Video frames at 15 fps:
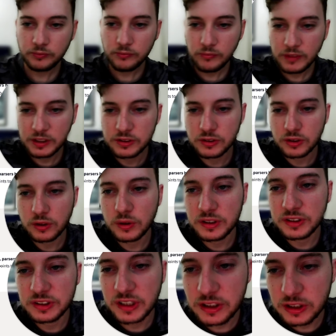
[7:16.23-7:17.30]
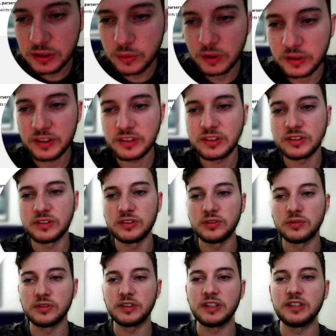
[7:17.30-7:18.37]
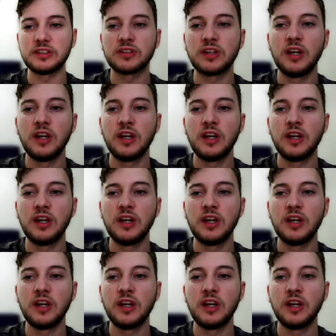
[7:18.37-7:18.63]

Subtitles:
So essentially what this is doing is